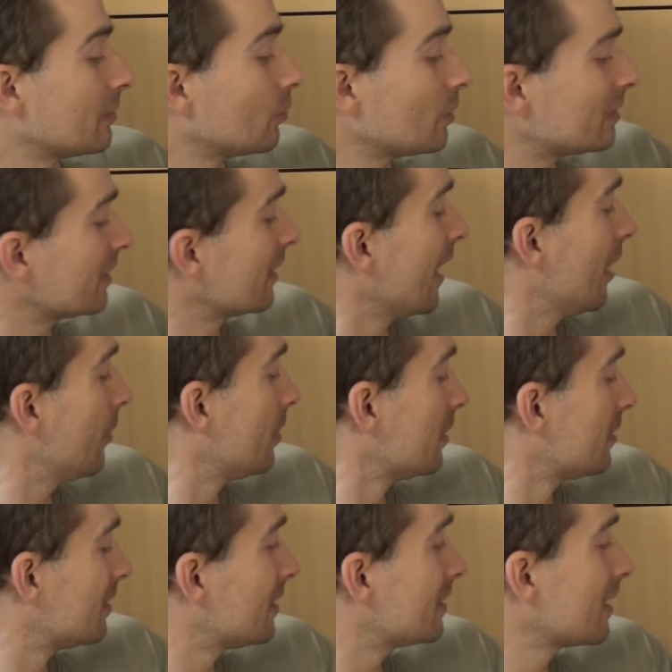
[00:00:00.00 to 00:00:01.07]
it with a cable.
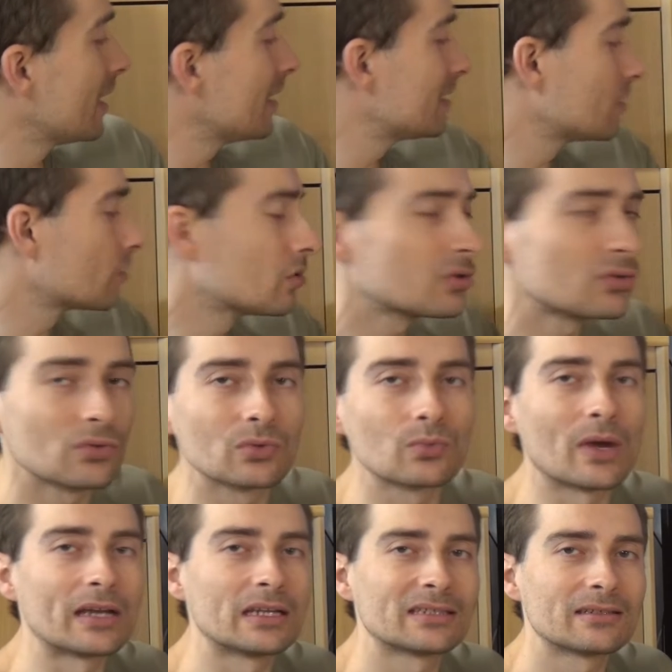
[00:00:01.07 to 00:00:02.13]
In this case, you could do it
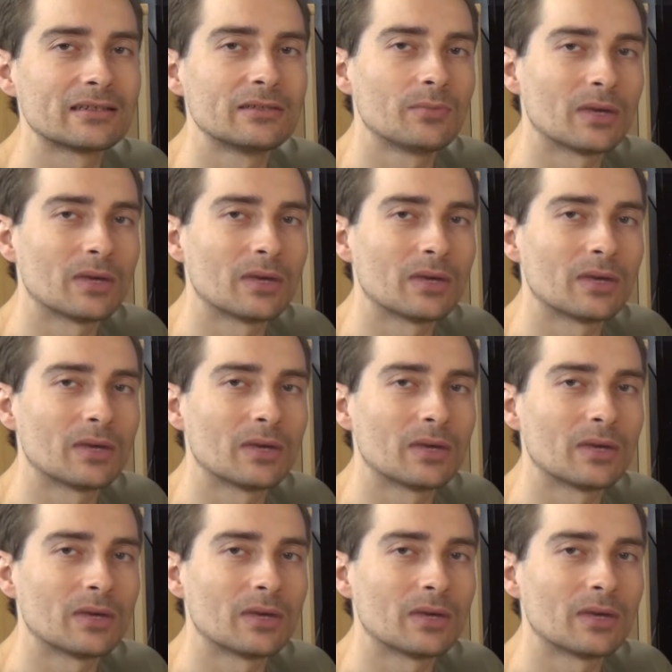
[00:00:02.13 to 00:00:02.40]
wirelessly,